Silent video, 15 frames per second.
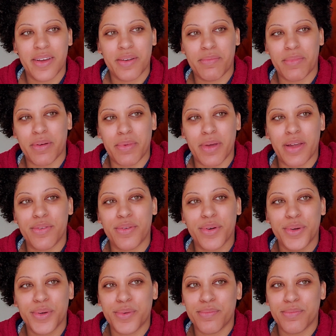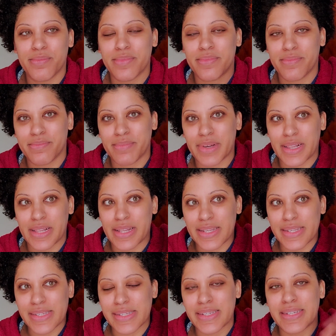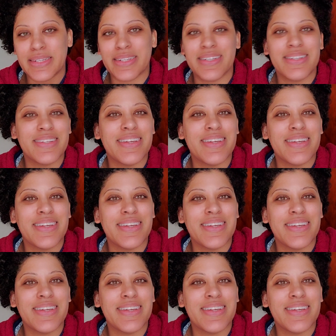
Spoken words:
my bedroom, my closet.